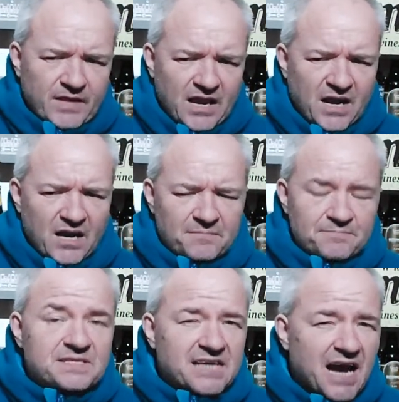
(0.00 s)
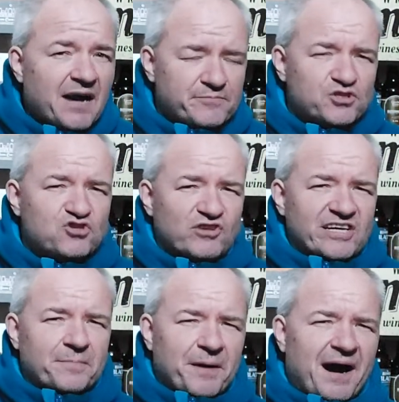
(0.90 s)
time to
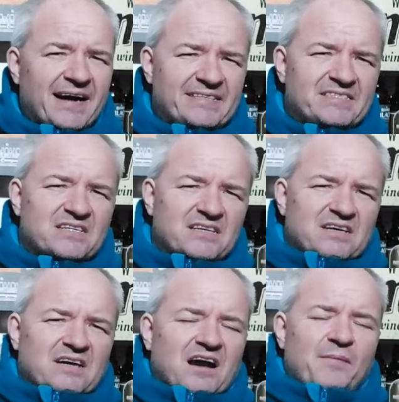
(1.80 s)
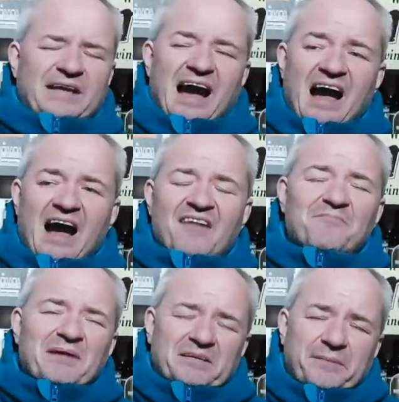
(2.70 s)
drink a pint. I mean, I've
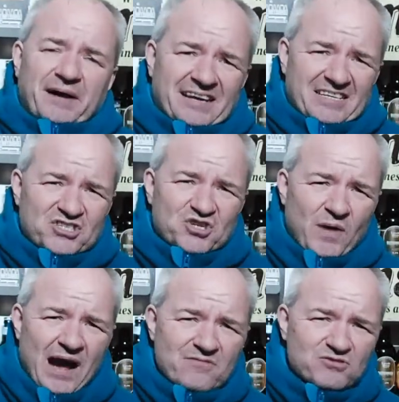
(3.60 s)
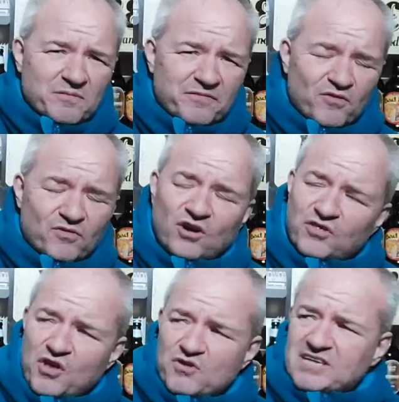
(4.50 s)
made a pint last 2 hours before,
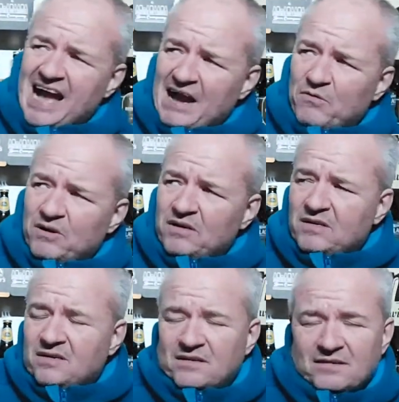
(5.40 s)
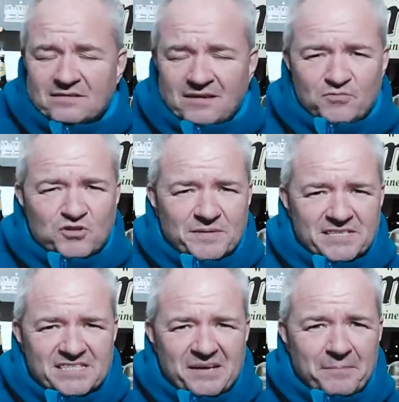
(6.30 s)
God knows how. I must have been
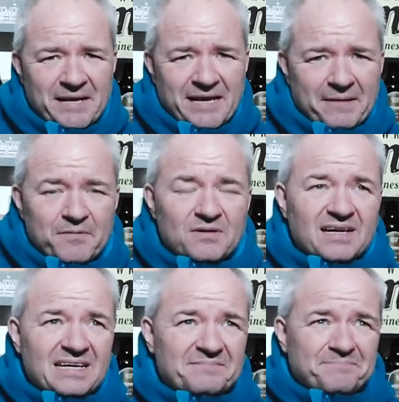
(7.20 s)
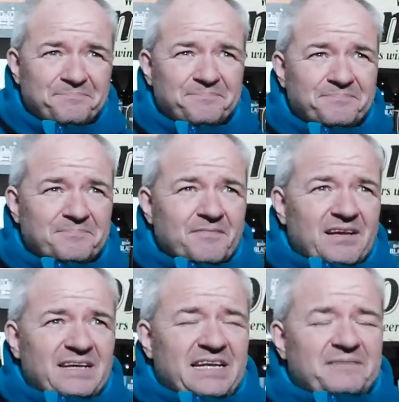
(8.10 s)
sipping it, but,
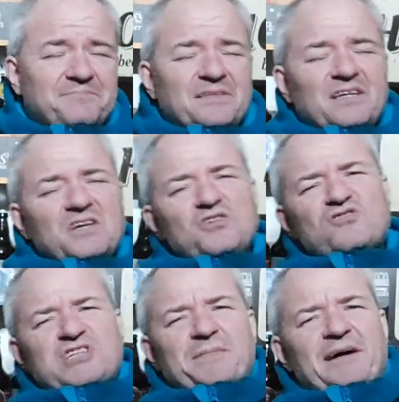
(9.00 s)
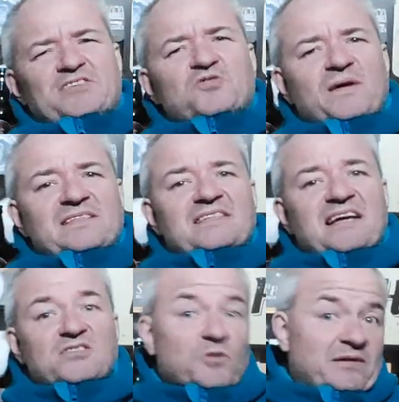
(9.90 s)
you know, usually about 20,
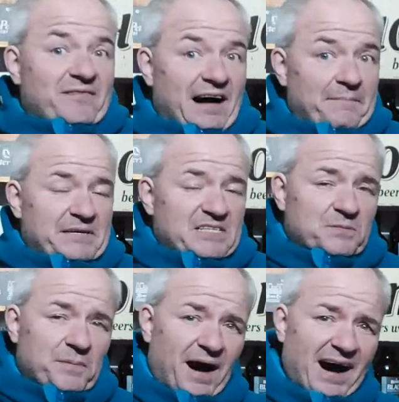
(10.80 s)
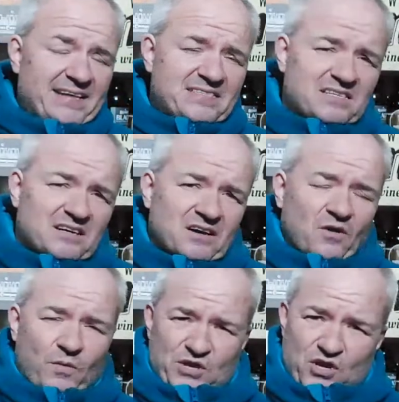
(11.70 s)
25 minutes a pint
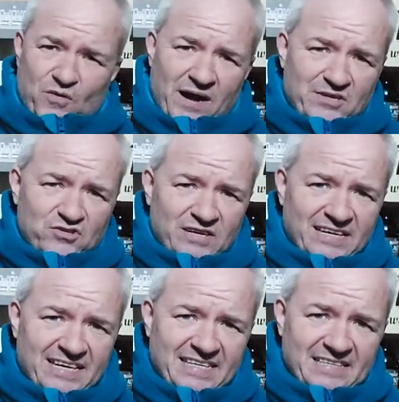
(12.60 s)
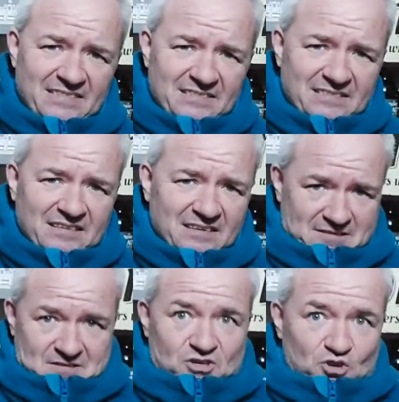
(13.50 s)
when you go out drinking,
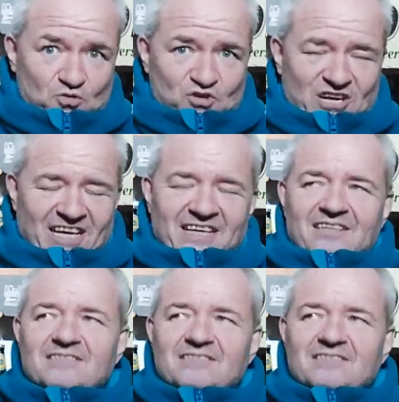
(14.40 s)
usually.